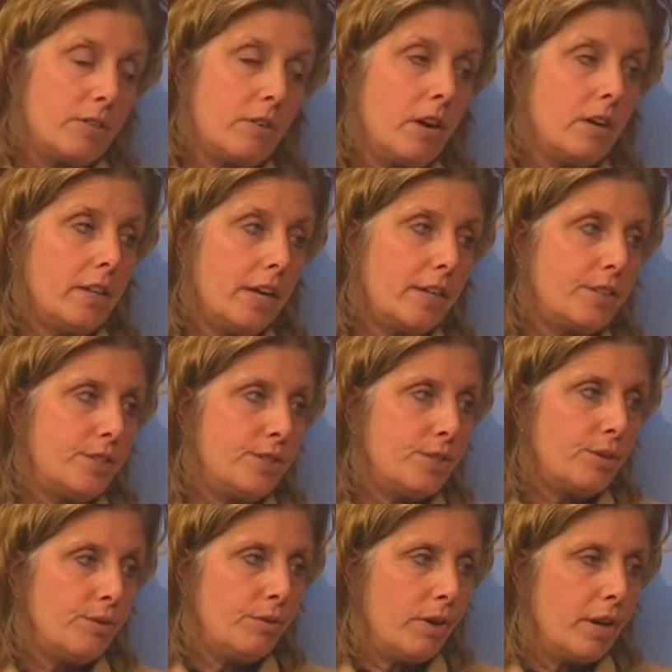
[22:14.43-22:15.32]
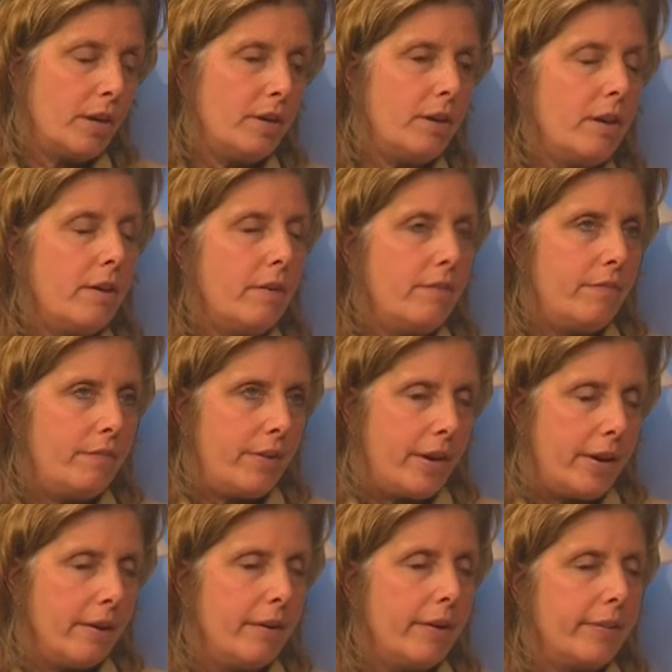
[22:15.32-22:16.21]
our elections are run
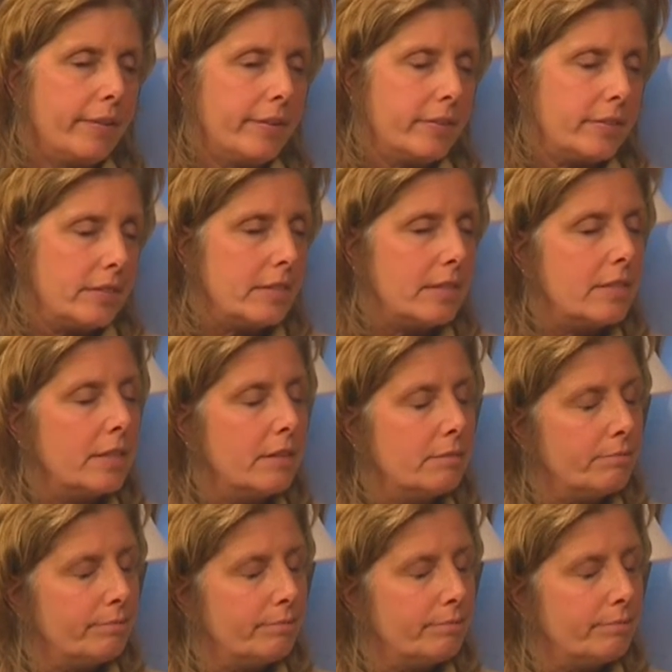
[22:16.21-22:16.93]
fair and consistent.